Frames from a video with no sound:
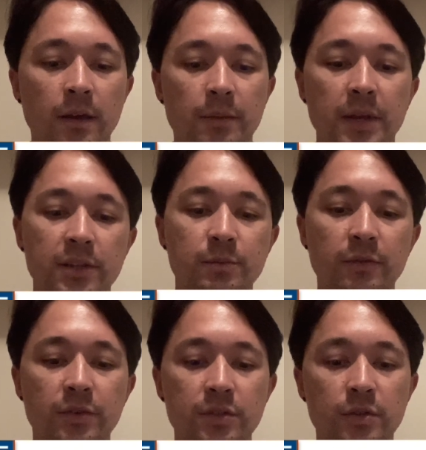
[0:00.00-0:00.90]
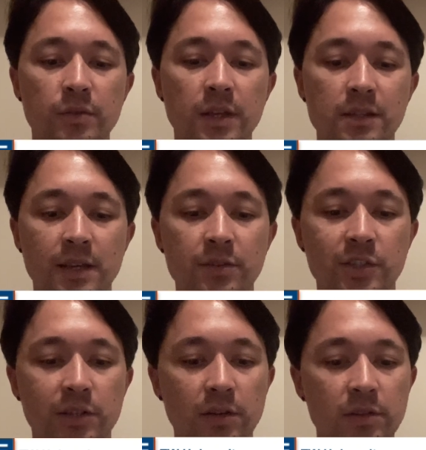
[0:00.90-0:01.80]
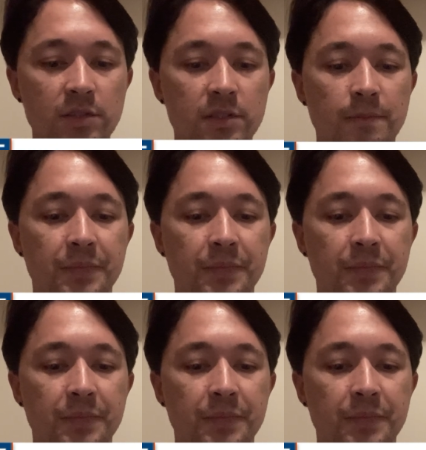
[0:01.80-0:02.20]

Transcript: But let's move on to the tension loss.